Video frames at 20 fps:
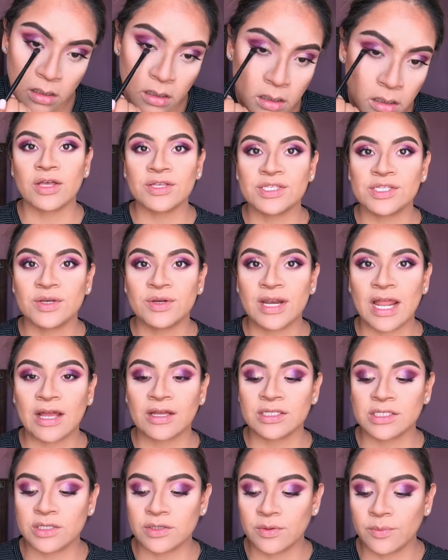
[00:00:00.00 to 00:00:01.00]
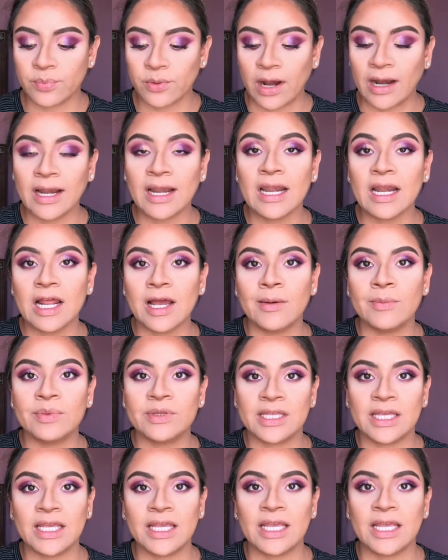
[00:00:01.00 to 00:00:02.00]
Also, now to brighten up
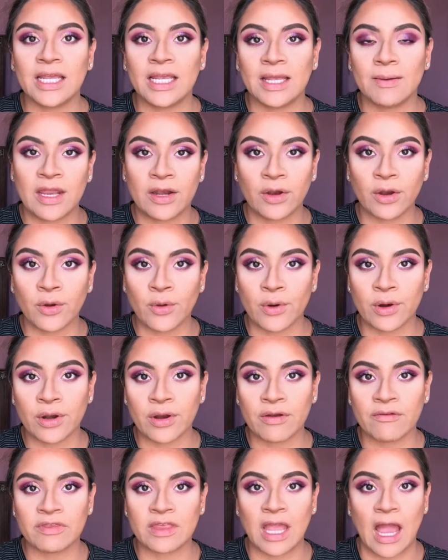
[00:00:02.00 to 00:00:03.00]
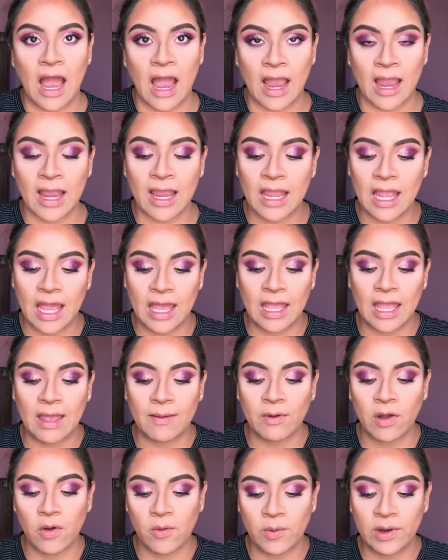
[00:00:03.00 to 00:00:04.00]
the inner corner of the eye, I
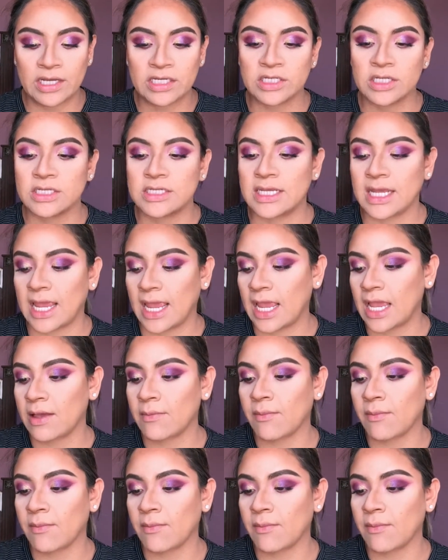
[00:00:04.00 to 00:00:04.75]
am going to take